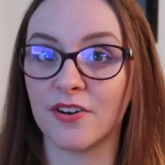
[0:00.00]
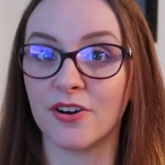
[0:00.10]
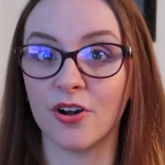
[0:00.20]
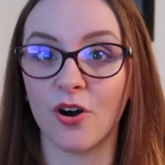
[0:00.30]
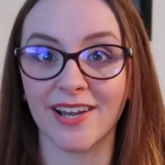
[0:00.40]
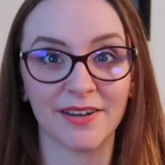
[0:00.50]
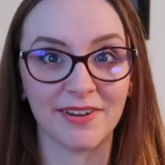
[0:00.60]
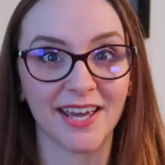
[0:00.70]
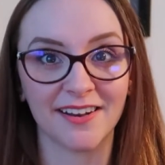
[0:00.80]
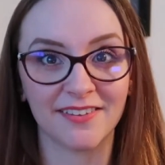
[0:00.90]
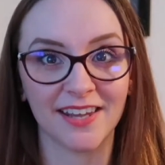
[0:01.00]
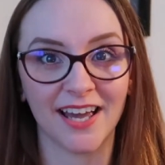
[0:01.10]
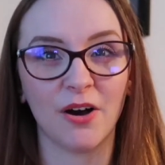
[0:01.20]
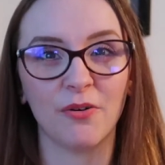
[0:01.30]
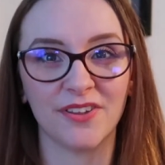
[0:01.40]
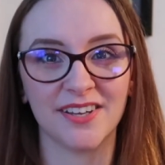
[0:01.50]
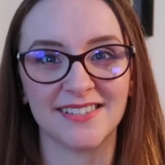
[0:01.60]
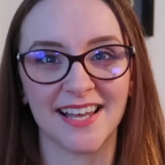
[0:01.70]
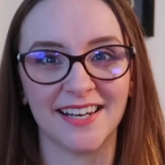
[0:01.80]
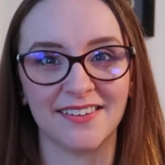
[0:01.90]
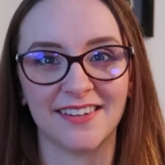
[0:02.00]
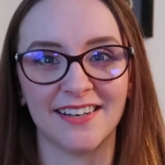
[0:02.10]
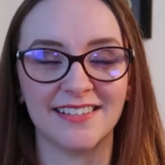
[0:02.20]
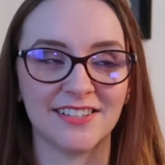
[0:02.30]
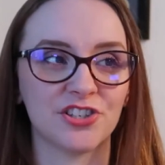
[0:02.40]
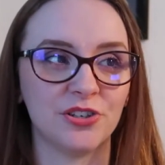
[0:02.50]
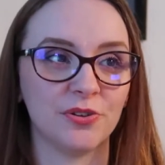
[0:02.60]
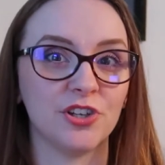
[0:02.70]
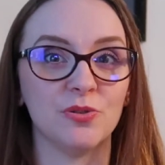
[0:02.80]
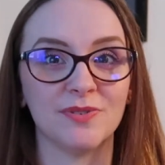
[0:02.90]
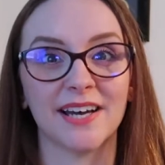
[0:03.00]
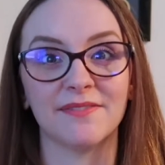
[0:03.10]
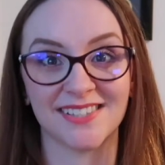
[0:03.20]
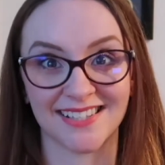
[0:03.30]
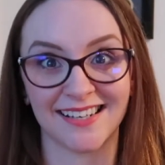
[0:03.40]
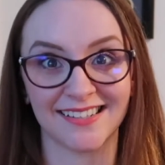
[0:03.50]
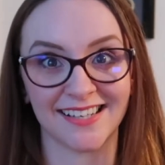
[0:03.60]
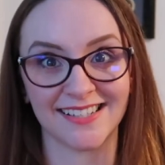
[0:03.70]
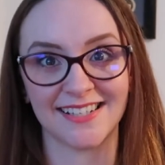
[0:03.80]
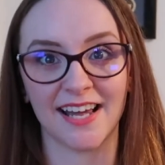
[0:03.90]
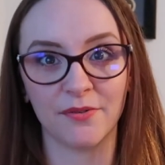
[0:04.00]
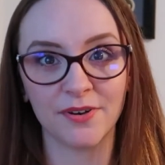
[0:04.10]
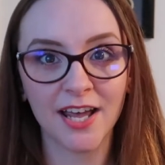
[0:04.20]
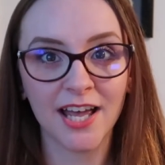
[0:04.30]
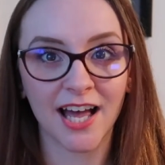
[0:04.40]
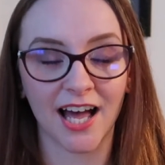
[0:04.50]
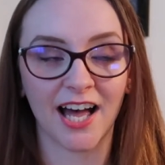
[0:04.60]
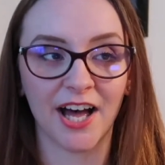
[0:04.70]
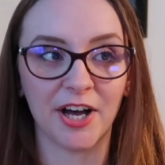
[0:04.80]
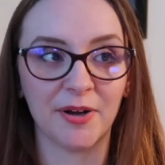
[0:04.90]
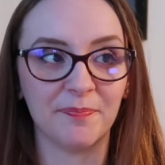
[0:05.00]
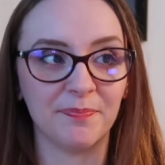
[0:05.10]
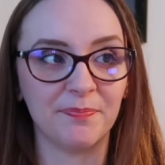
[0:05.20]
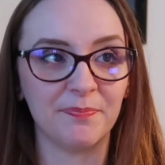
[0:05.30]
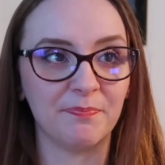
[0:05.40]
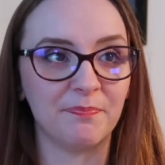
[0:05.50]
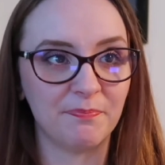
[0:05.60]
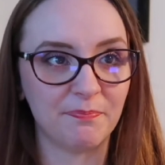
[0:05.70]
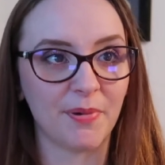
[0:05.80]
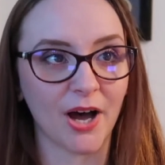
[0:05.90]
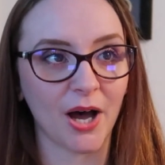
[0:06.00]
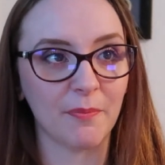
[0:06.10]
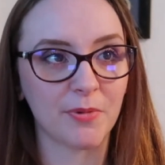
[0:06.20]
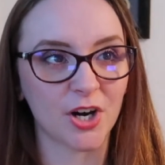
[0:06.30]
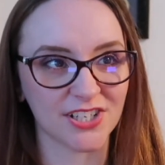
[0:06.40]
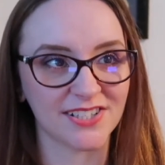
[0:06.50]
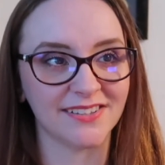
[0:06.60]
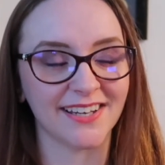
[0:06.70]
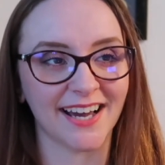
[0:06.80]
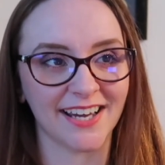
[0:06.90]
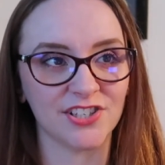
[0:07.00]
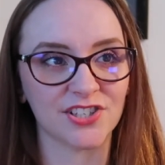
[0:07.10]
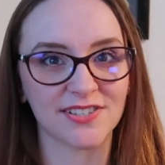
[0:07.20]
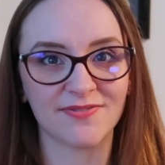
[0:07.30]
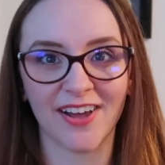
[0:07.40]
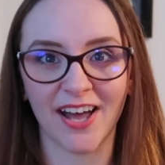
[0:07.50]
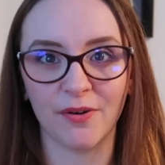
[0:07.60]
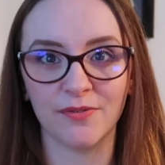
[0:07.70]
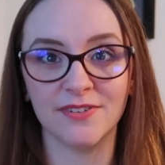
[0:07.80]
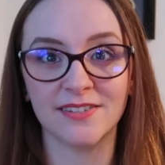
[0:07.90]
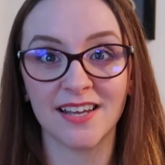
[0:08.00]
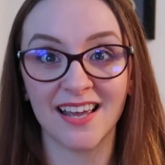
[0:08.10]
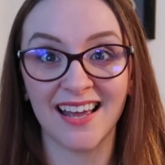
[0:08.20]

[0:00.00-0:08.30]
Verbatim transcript: they're not giving anything out that's anything additional that you would have to sanitize down. Um, but personally I just found